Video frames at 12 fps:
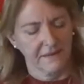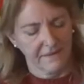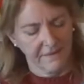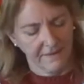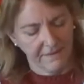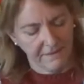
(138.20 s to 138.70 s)

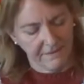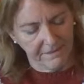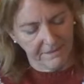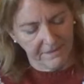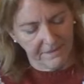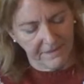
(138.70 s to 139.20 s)

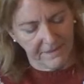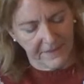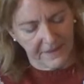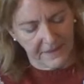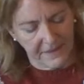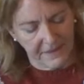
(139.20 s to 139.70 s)

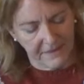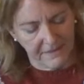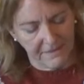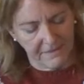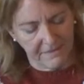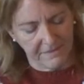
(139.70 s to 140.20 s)

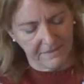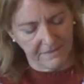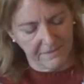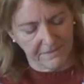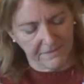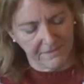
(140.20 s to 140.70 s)

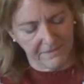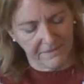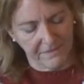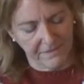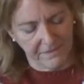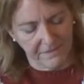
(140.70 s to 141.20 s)

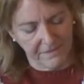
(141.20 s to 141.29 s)
[no speech]